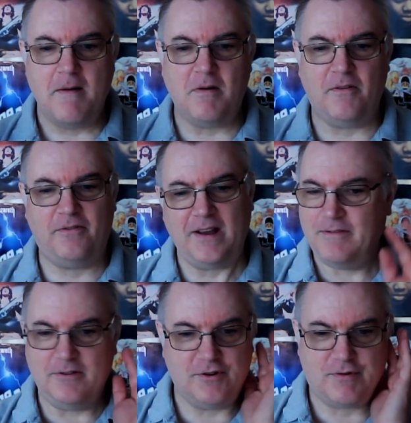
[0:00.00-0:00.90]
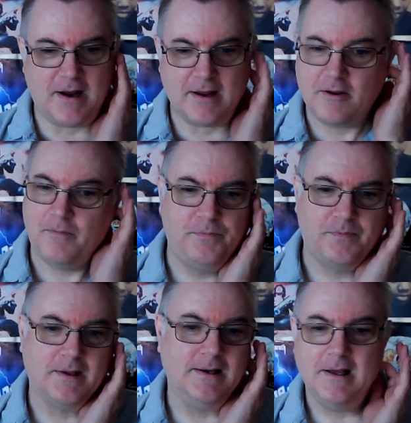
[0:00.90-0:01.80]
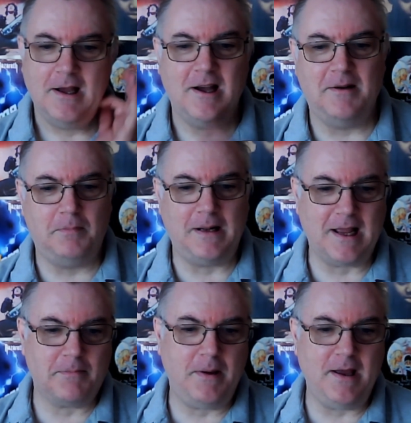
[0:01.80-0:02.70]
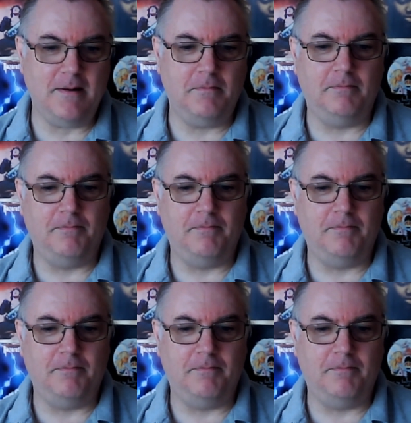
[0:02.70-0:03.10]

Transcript: My favourite track. Black Pit.